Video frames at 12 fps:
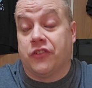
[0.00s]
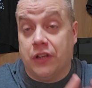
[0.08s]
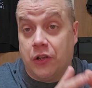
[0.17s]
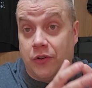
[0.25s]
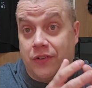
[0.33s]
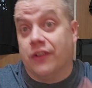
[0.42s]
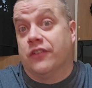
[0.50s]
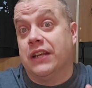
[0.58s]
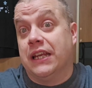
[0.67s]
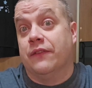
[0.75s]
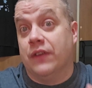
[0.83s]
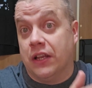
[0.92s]
in there that doesn't
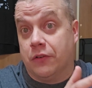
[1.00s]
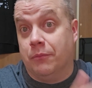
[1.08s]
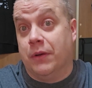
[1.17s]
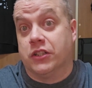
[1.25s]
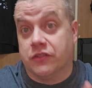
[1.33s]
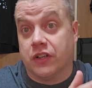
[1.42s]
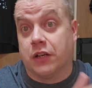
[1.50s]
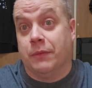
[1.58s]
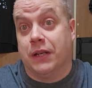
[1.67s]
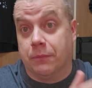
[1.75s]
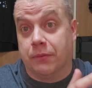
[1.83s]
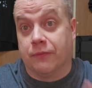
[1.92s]
give as much of a
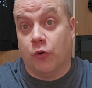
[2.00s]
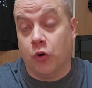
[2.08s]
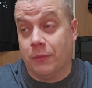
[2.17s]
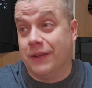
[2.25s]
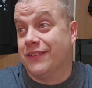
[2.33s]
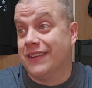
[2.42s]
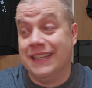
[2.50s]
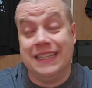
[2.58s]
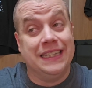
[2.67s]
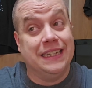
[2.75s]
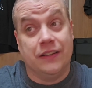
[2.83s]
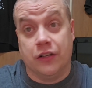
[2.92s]
committed performance,
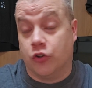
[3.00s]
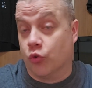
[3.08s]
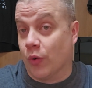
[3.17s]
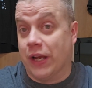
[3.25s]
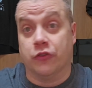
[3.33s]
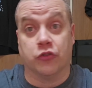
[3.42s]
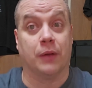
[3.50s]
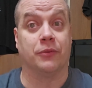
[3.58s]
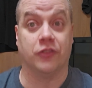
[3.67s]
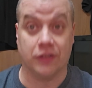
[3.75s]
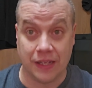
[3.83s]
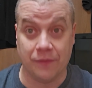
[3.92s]
the grade drops
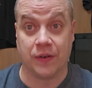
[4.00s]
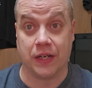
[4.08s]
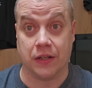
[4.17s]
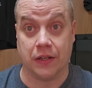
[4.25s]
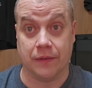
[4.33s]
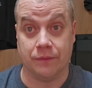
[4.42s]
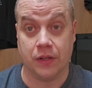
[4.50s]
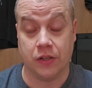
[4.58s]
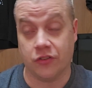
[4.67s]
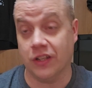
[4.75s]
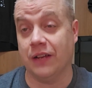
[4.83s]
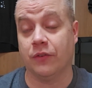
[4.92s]
significantly.
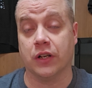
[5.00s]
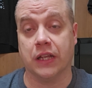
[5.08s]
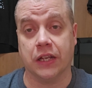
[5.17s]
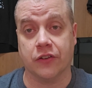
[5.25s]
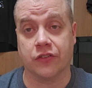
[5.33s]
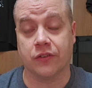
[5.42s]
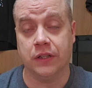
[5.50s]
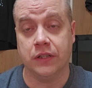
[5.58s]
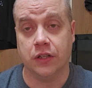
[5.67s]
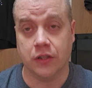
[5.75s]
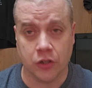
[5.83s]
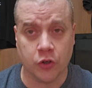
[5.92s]
So nevertheless,
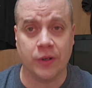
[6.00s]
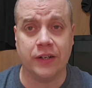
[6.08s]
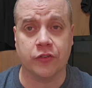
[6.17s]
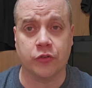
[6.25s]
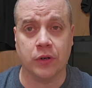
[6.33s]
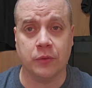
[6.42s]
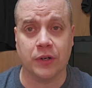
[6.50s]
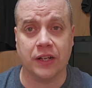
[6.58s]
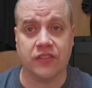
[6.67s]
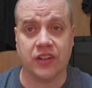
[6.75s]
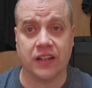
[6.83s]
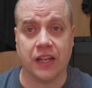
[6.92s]
agree, disagree, what I
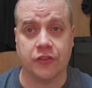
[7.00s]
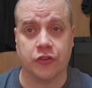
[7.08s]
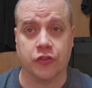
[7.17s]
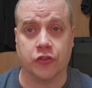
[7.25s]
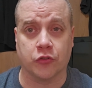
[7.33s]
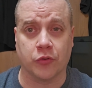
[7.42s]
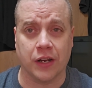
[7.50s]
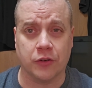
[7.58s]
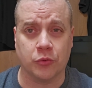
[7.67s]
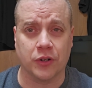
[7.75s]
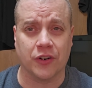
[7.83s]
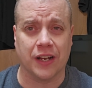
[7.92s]
said, like, share, subscribe,
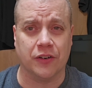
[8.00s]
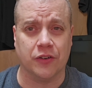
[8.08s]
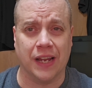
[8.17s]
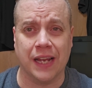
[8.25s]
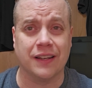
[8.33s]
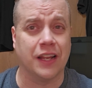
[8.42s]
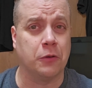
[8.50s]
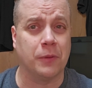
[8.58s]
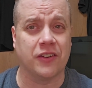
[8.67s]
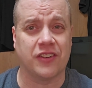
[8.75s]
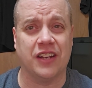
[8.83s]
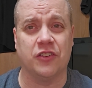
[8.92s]
Twitter handle, and
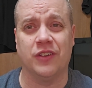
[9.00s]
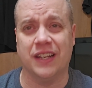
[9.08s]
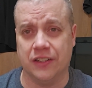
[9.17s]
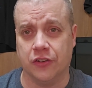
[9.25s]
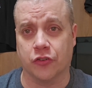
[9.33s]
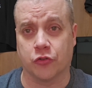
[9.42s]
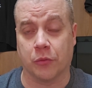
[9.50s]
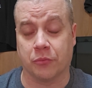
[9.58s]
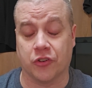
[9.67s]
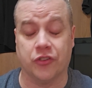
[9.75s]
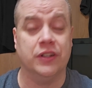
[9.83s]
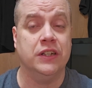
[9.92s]
Letterboxd handle in the
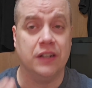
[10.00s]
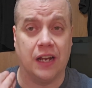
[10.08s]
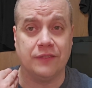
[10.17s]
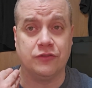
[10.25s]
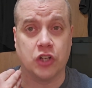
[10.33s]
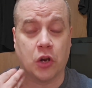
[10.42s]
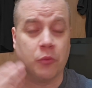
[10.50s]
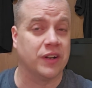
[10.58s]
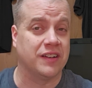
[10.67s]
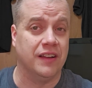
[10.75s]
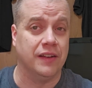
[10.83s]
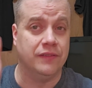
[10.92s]
description. I'm John
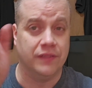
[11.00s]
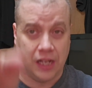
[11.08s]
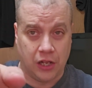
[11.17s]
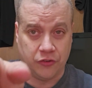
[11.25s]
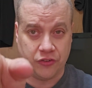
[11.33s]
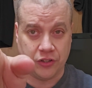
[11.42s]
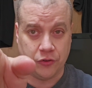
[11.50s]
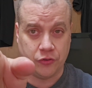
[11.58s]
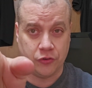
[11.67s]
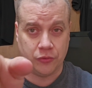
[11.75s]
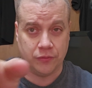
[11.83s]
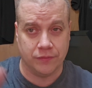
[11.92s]
Rentland. I'll see you
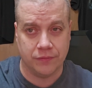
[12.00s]
soon.